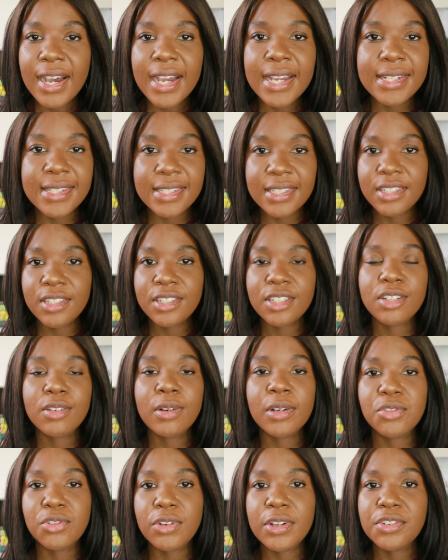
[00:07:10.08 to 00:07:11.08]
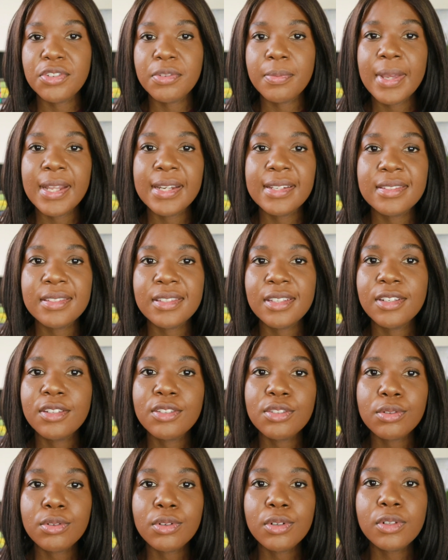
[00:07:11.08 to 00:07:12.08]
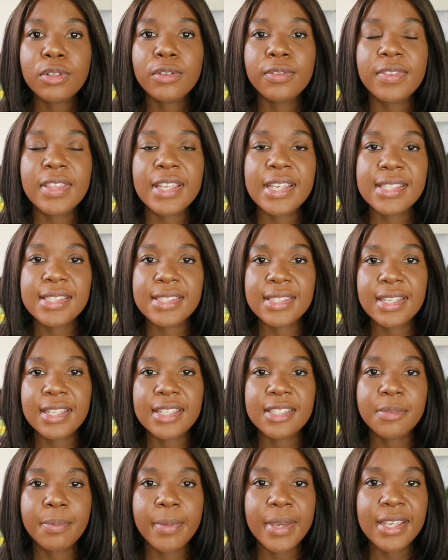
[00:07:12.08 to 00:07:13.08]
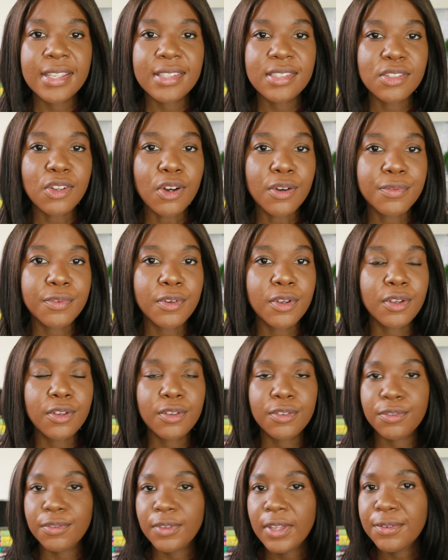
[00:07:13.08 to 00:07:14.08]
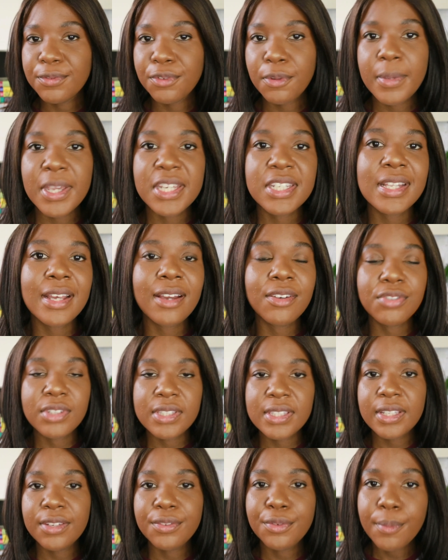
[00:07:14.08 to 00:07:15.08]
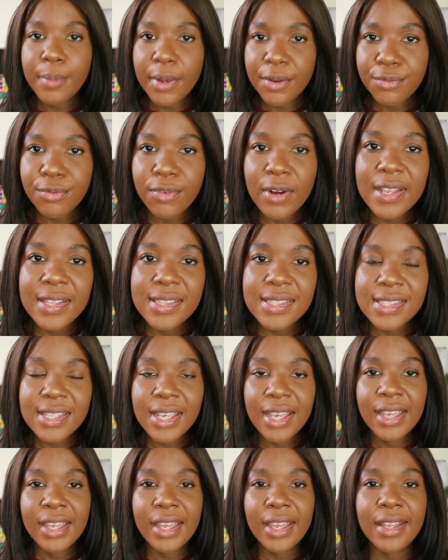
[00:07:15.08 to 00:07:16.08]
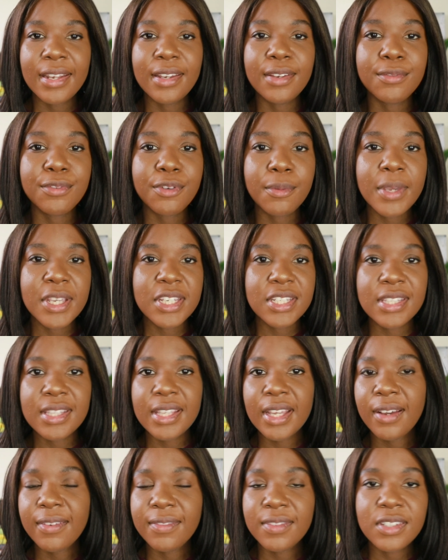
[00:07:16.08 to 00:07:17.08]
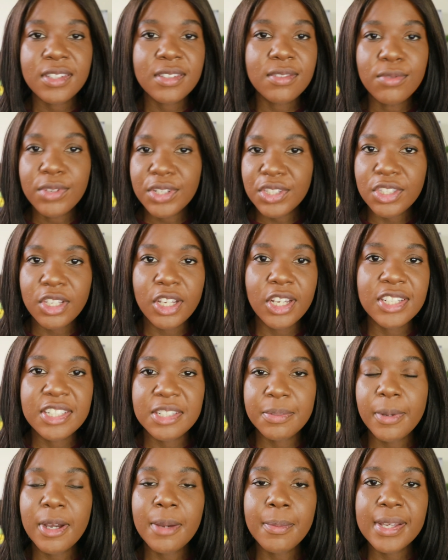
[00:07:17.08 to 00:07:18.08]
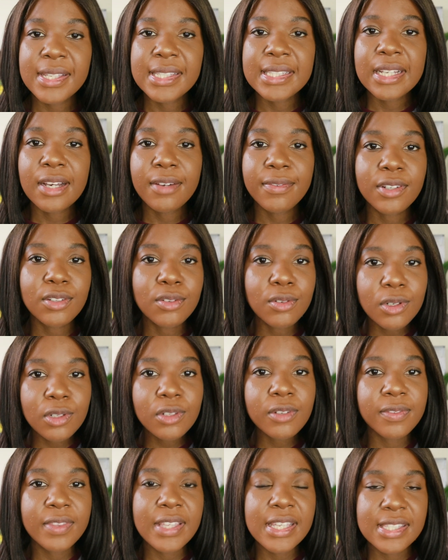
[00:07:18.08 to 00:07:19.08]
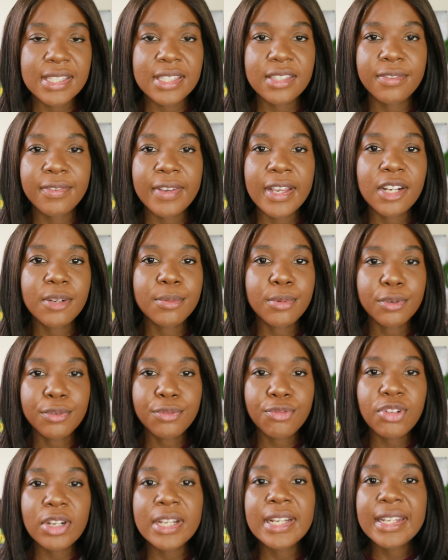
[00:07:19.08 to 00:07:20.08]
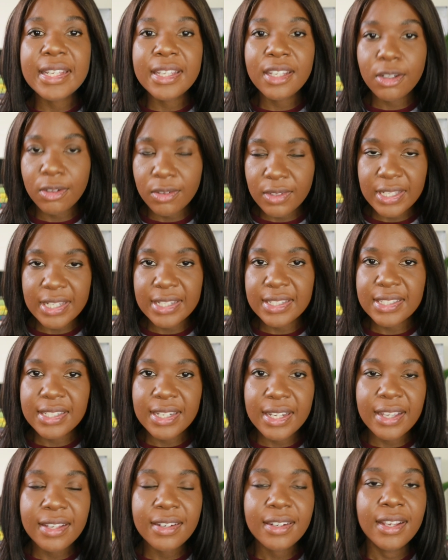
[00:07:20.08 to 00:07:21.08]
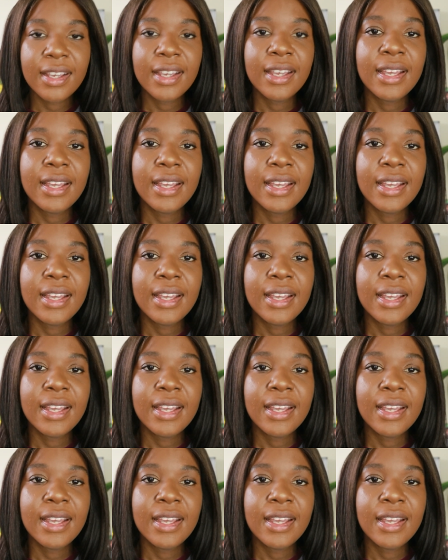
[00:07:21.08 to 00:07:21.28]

I didn't do graduate entry medicine, so all of this is based off of information that I've received from my friends and information that I've researched by myself, and all of this is available freely on the internet.